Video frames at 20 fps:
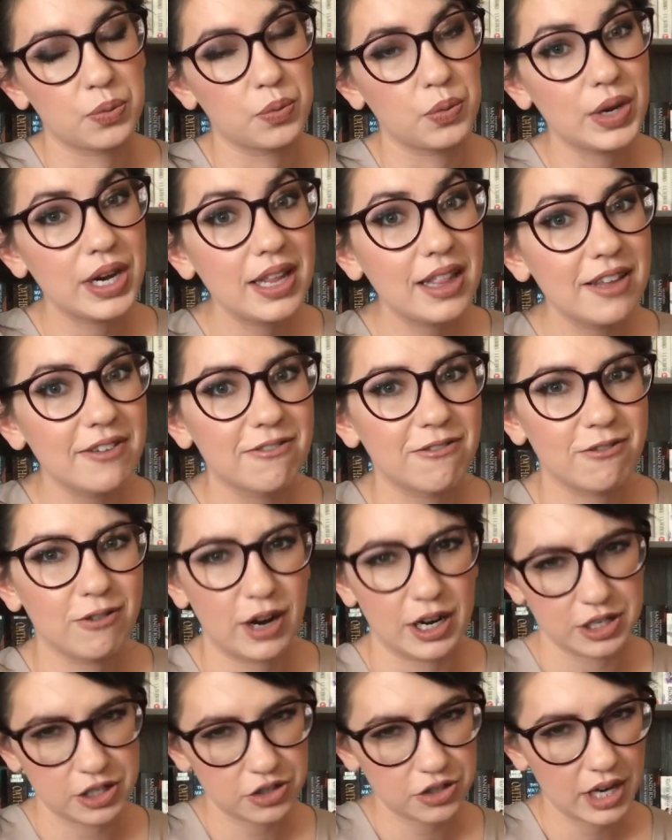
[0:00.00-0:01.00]
really
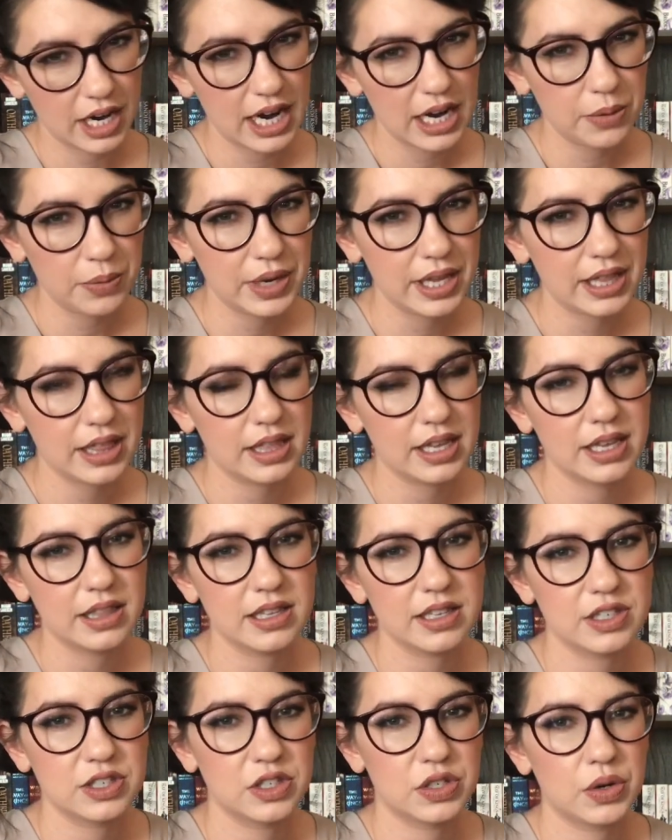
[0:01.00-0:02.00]
frustrated with in
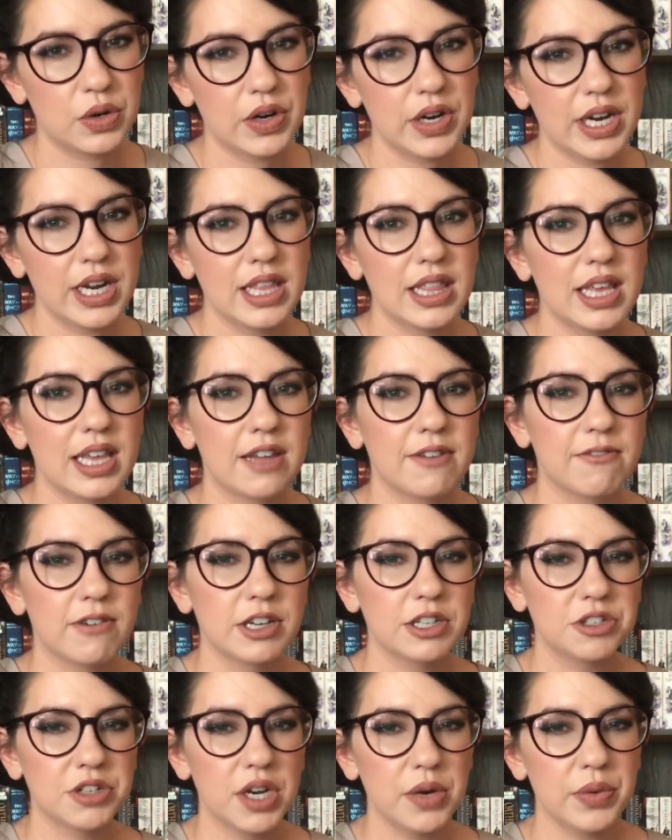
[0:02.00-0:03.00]
this story. They get
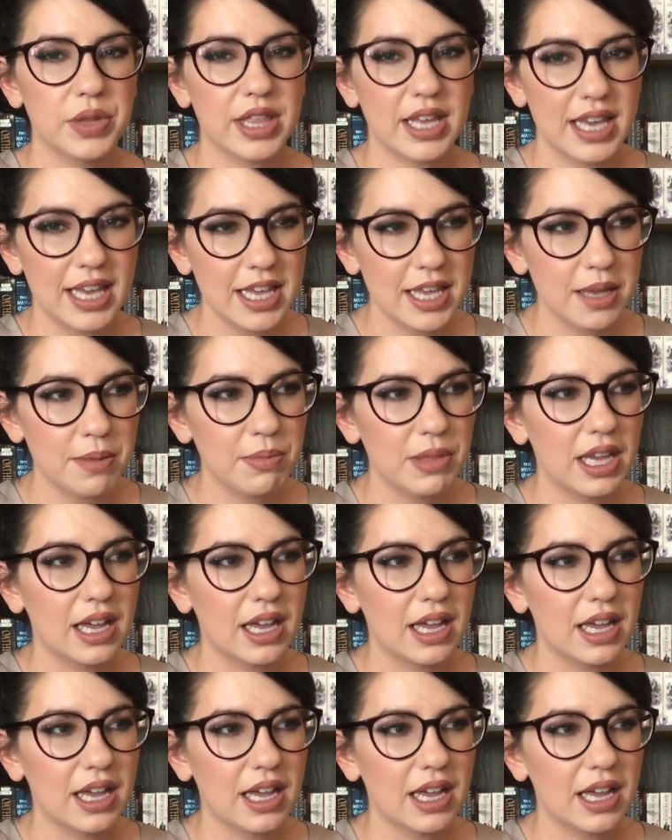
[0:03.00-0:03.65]
frustrated with him.